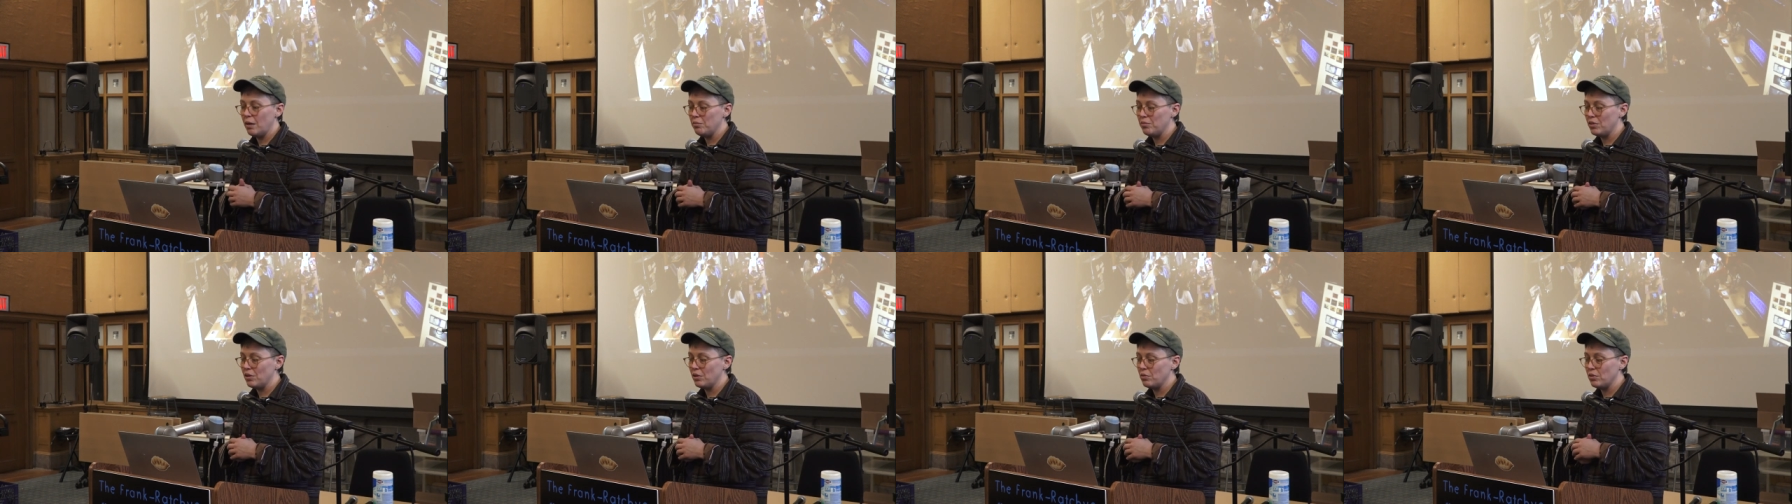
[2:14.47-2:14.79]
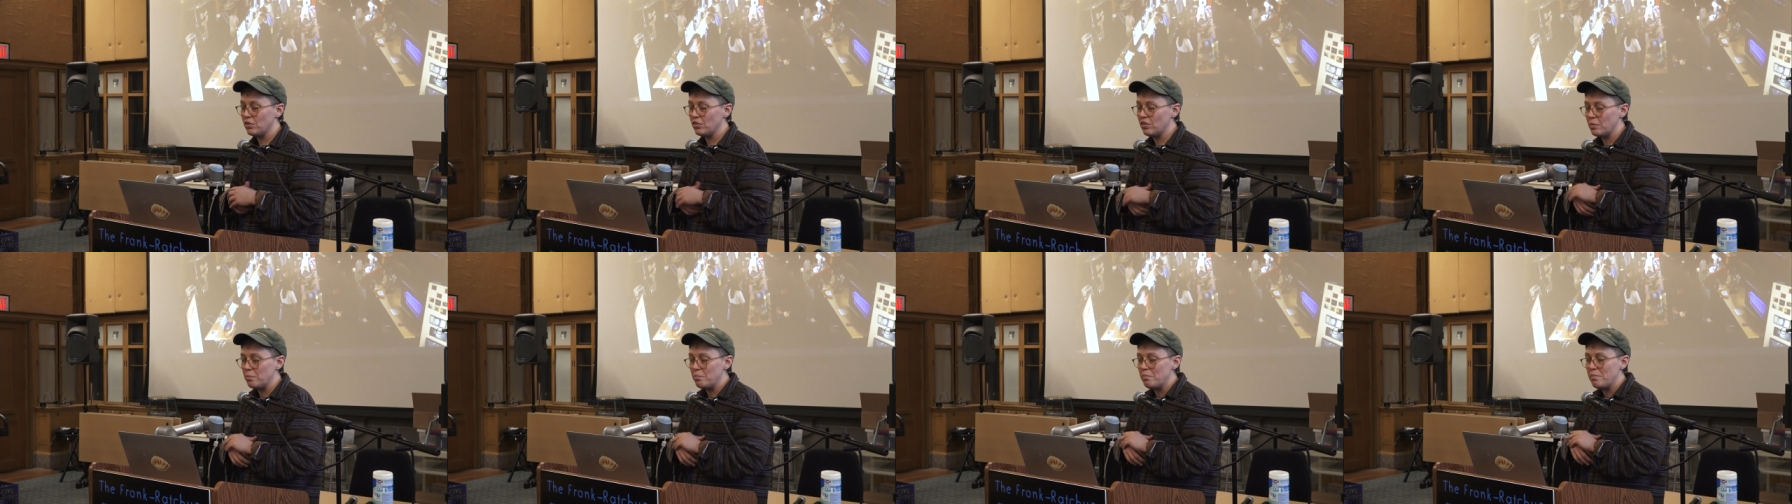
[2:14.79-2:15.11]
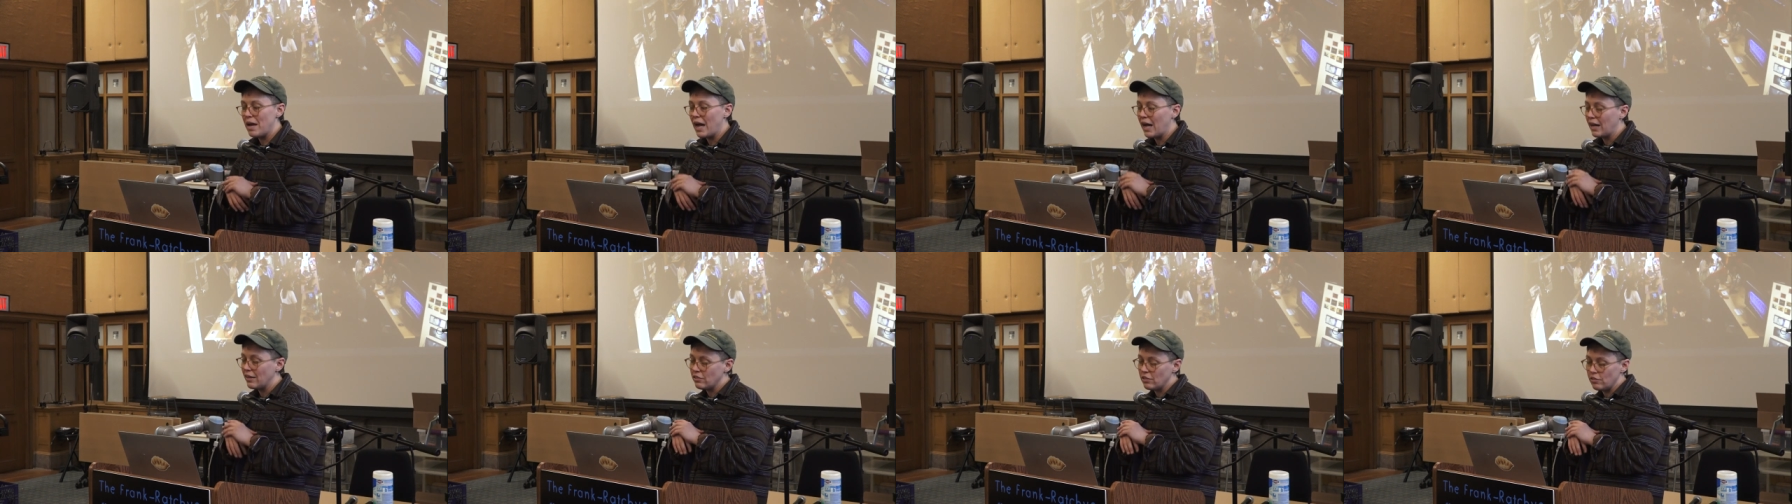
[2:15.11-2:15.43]
There was a
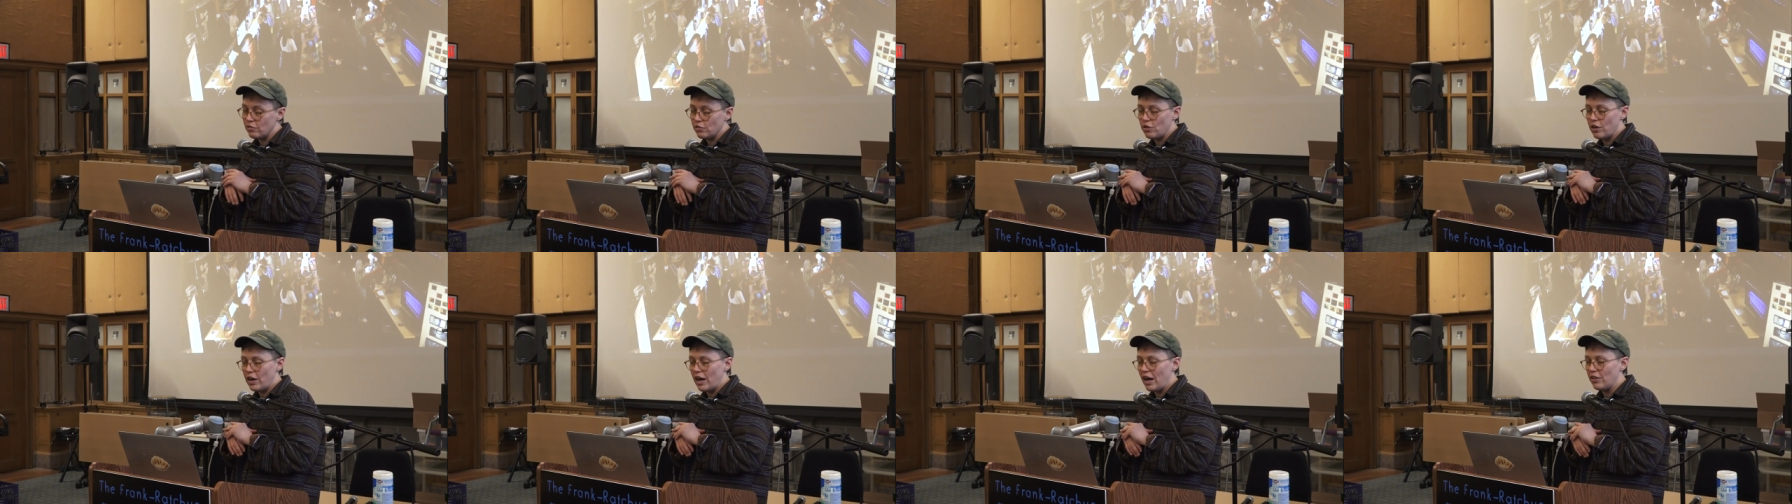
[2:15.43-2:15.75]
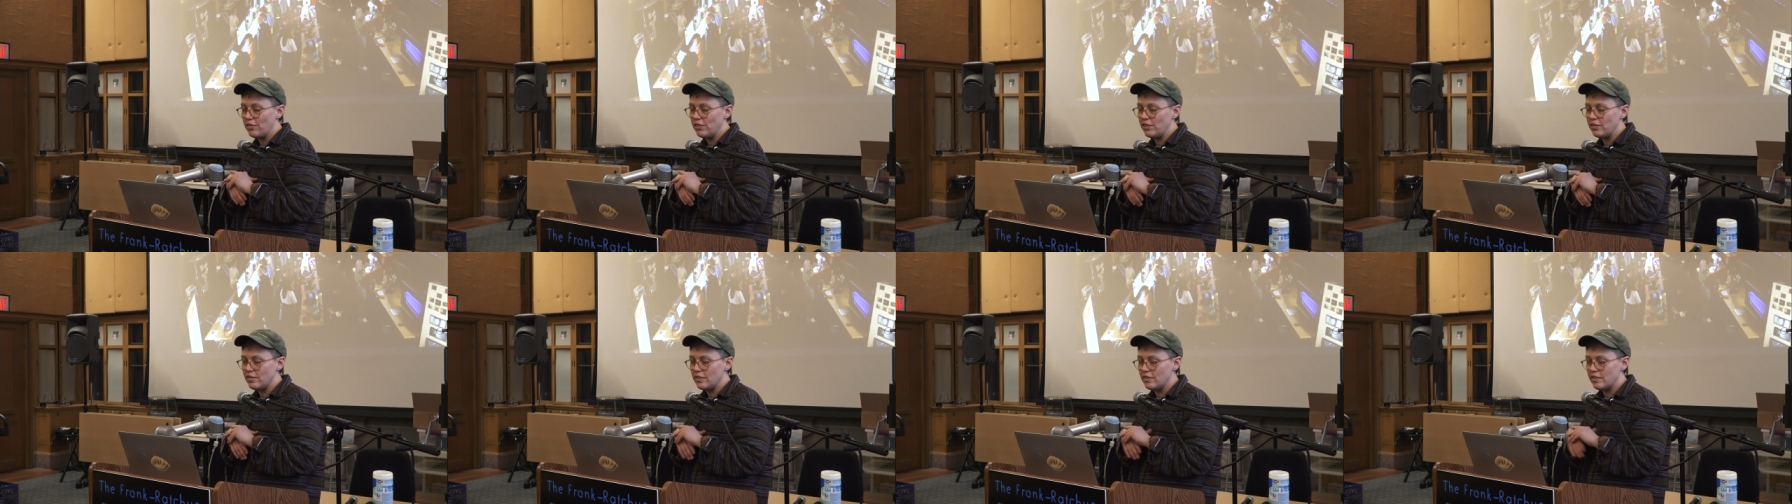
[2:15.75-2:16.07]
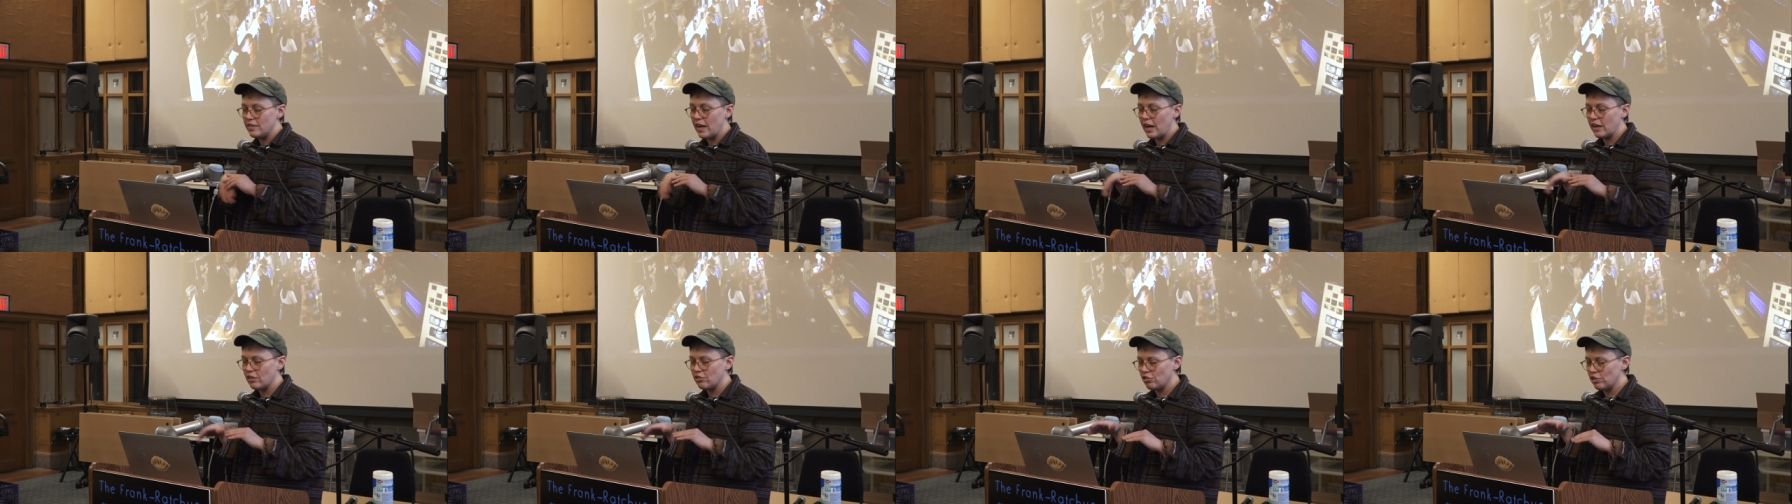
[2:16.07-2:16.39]
massive crowd. This is
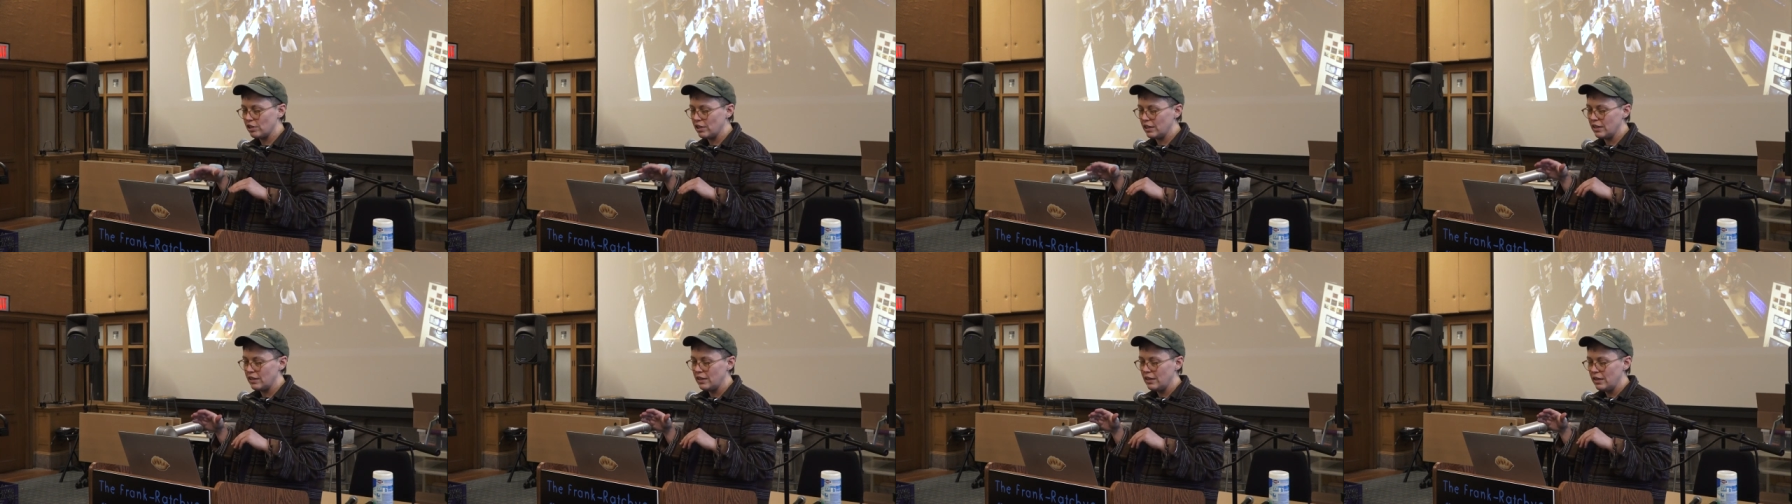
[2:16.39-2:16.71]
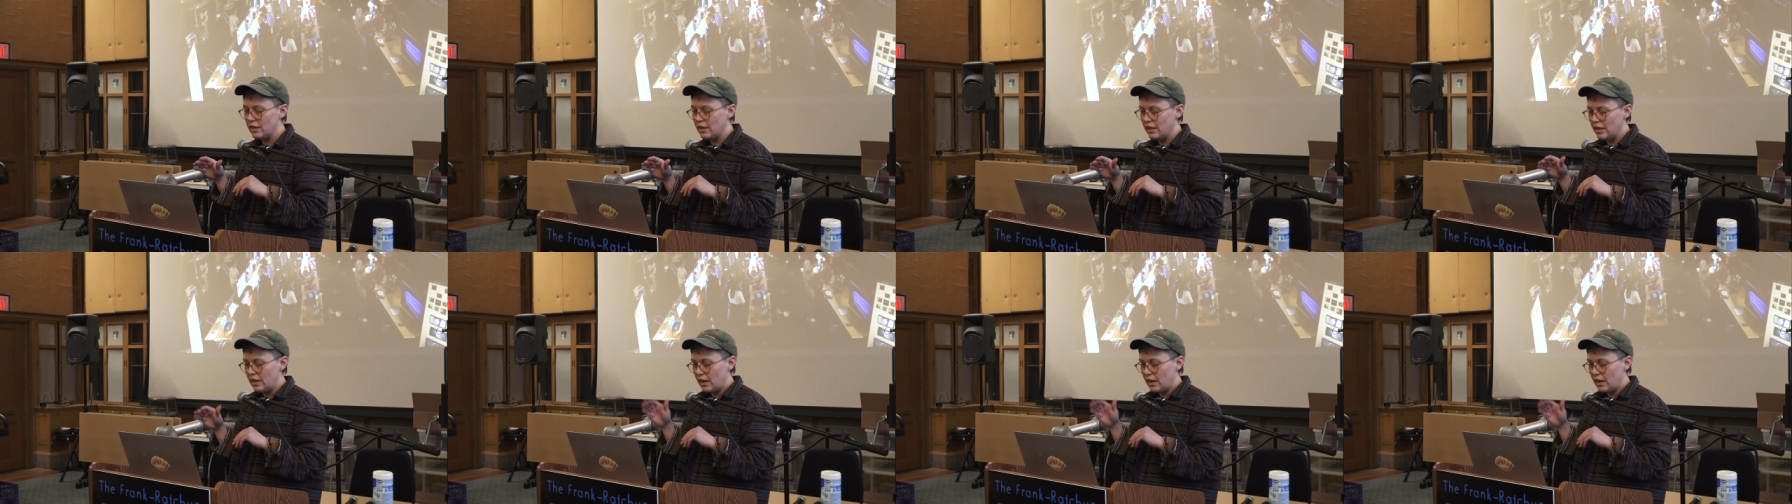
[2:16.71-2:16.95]
actually